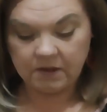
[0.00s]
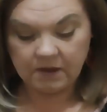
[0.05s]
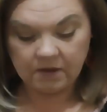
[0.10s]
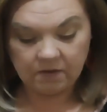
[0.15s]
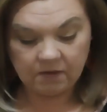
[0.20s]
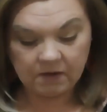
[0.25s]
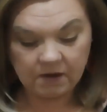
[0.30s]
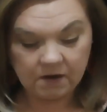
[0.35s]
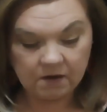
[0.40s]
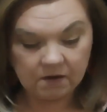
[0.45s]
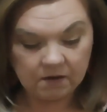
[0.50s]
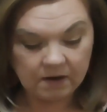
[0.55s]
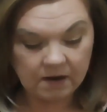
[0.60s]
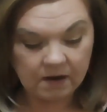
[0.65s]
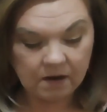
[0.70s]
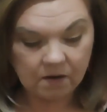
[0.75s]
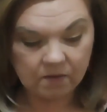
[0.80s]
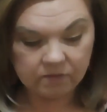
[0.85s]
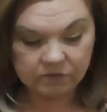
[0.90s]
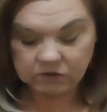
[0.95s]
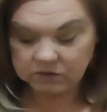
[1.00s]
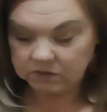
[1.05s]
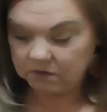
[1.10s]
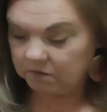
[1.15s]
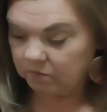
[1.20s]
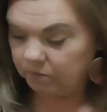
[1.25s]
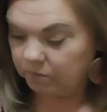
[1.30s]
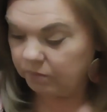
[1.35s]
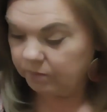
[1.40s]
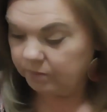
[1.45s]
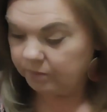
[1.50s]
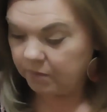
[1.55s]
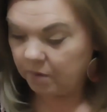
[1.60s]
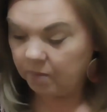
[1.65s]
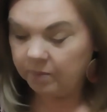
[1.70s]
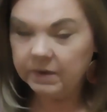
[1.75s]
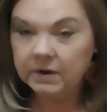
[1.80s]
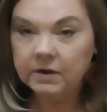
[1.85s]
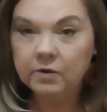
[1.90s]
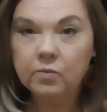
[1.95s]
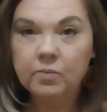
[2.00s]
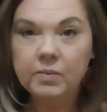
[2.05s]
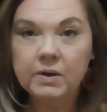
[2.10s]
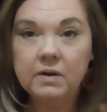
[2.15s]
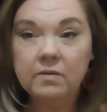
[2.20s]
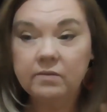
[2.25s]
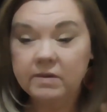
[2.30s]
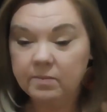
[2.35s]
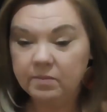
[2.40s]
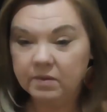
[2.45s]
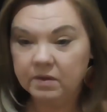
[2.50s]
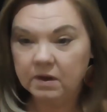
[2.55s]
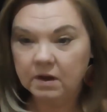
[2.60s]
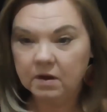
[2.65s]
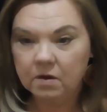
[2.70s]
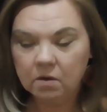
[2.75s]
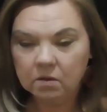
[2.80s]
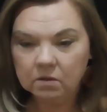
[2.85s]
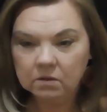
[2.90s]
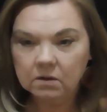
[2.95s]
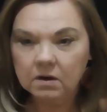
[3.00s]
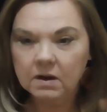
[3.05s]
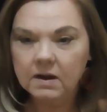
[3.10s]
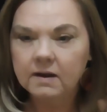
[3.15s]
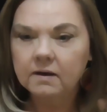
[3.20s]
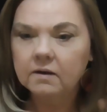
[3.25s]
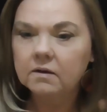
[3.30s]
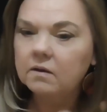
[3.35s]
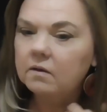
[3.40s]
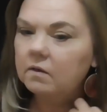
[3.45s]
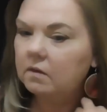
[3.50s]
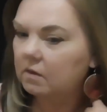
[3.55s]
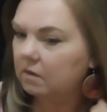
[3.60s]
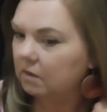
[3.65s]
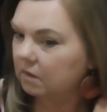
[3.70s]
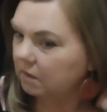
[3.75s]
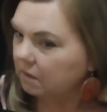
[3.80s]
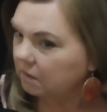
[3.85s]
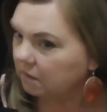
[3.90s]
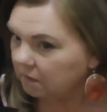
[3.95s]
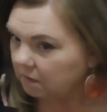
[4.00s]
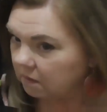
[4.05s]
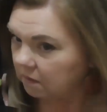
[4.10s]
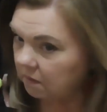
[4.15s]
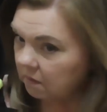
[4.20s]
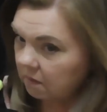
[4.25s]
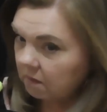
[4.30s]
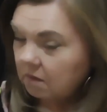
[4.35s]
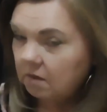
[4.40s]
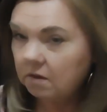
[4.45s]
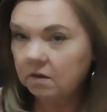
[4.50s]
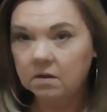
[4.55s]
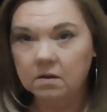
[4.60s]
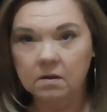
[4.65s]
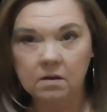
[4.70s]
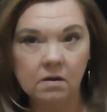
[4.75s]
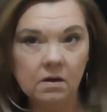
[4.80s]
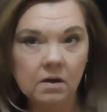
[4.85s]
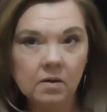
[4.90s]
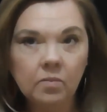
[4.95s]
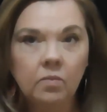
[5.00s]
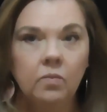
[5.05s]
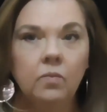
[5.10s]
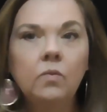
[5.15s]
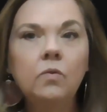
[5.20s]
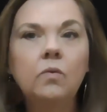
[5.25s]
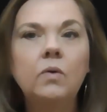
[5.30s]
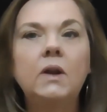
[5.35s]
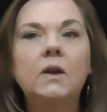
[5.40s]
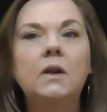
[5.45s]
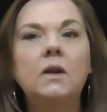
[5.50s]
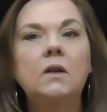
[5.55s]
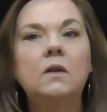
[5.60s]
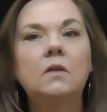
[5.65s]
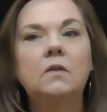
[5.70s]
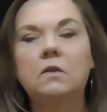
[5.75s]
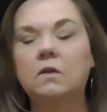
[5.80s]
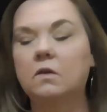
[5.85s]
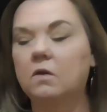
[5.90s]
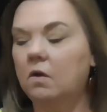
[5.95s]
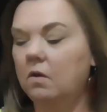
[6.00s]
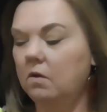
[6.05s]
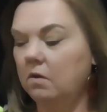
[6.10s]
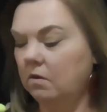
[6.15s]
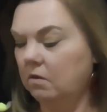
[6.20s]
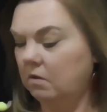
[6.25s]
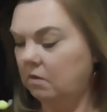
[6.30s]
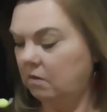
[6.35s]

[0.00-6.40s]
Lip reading: That's it now. I'm just going to pop a little bit of lipstick on and I'm ready to go.